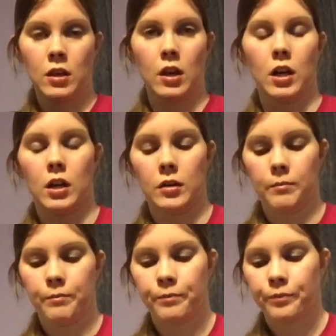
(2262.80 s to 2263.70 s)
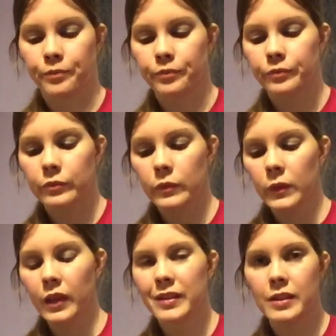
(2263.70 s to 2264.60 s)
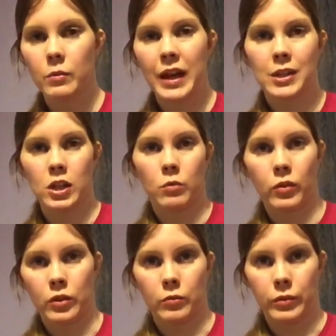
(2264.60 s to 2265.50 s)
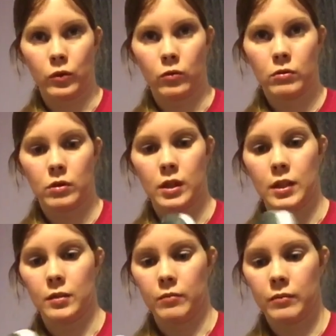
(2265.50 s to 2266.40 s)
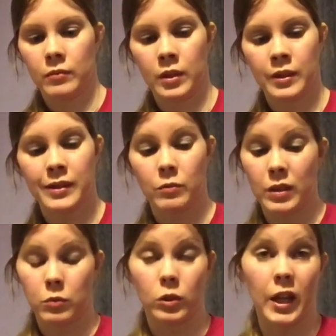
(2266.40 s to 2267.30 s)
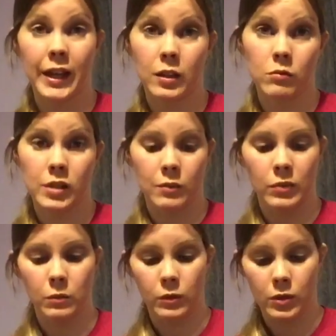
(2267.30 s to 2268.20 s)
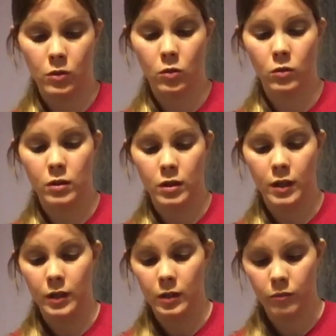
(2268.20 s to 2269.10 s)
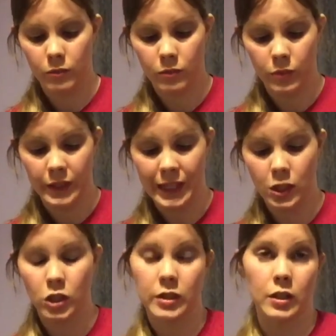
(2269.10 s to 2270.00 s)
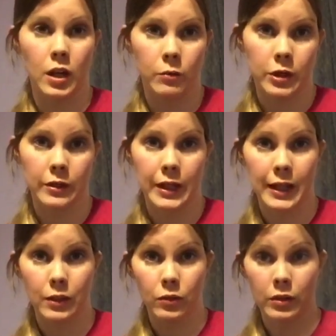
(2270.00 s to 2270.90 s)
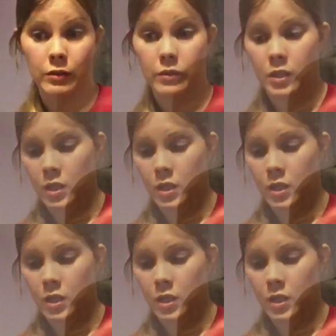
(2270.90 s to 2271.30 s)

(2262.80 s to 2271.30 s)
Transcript: to match it up with your boot. Some people like them, some people don't, but that's just an option that I noticed.